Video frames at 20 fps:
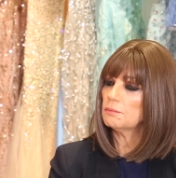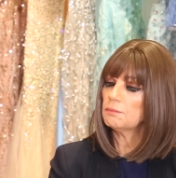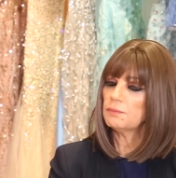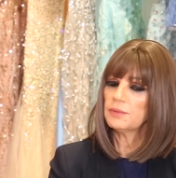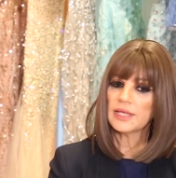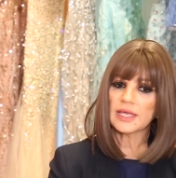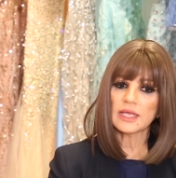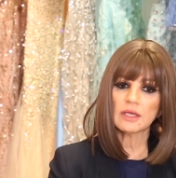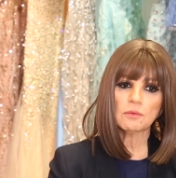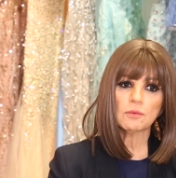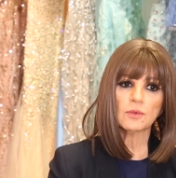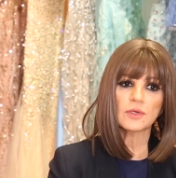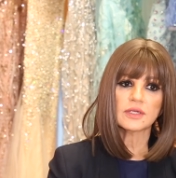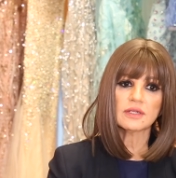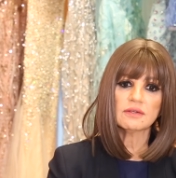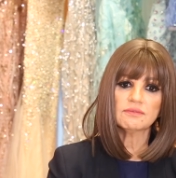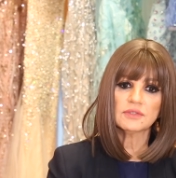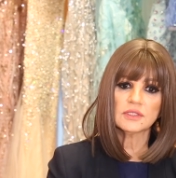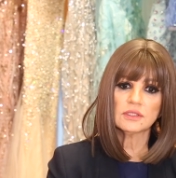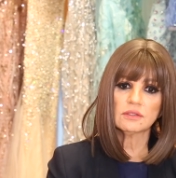playing
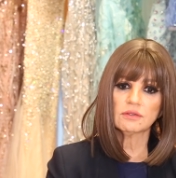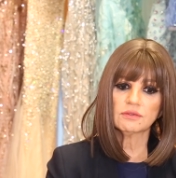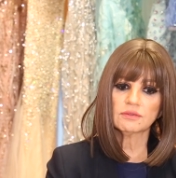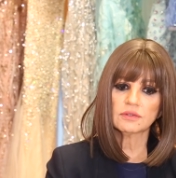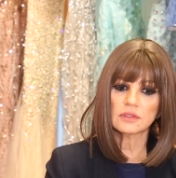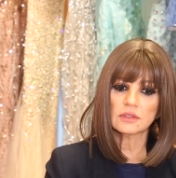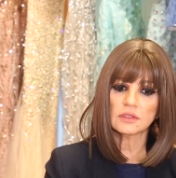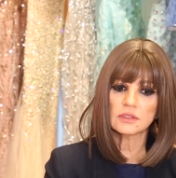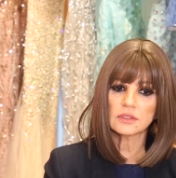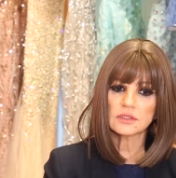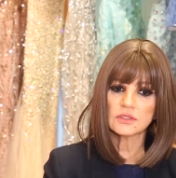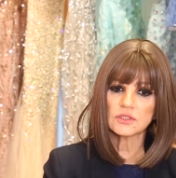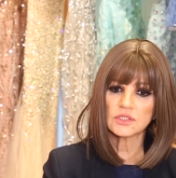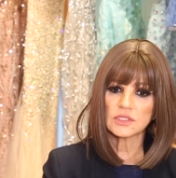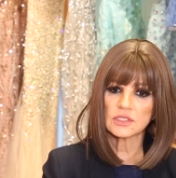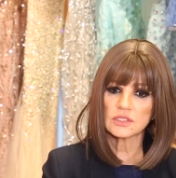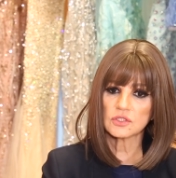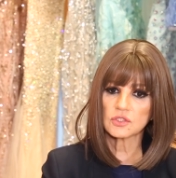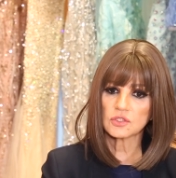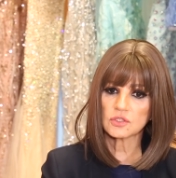whatever uh,
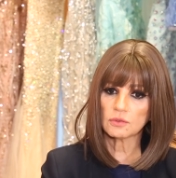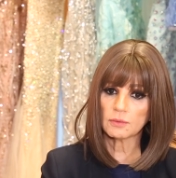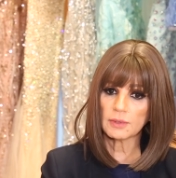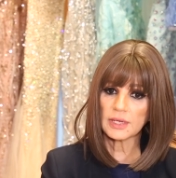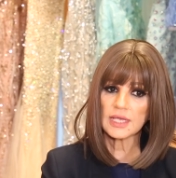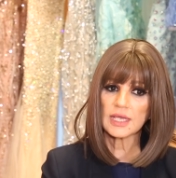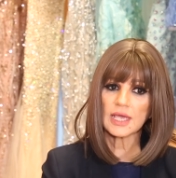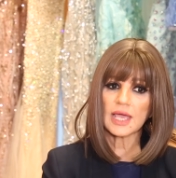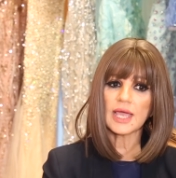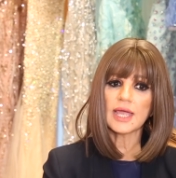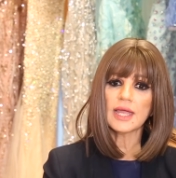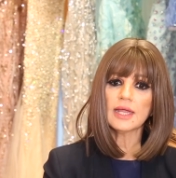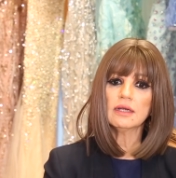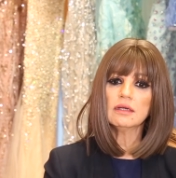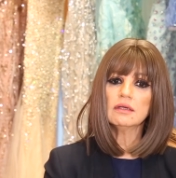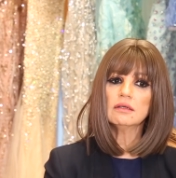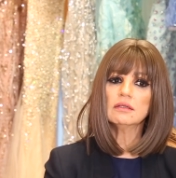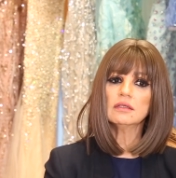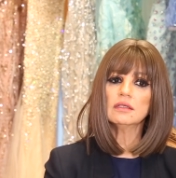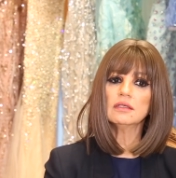she is doing,
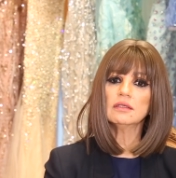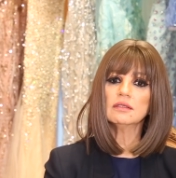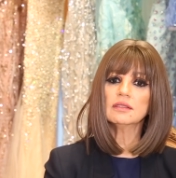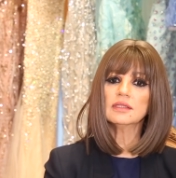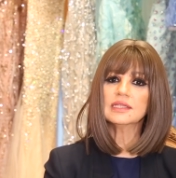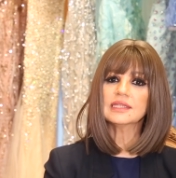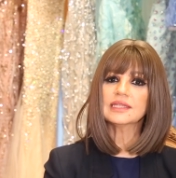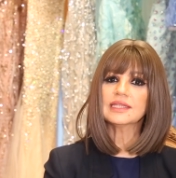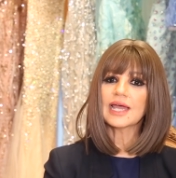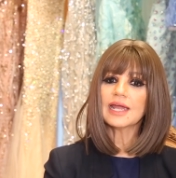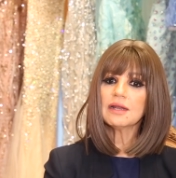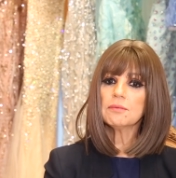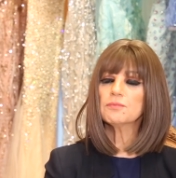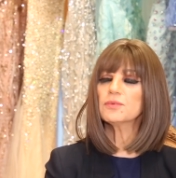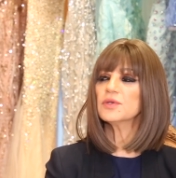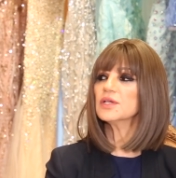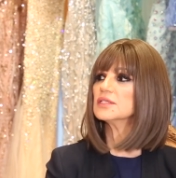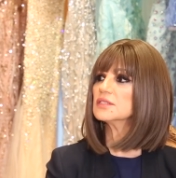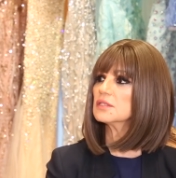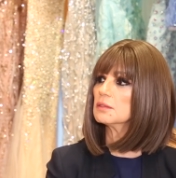and uh, that
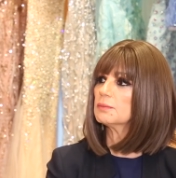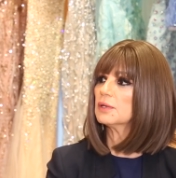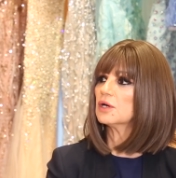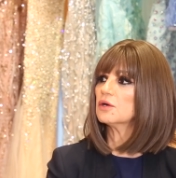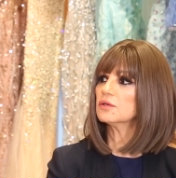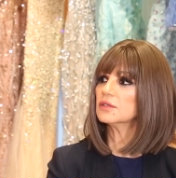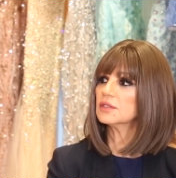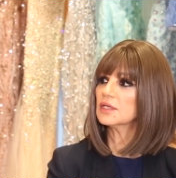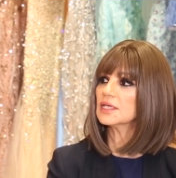brings about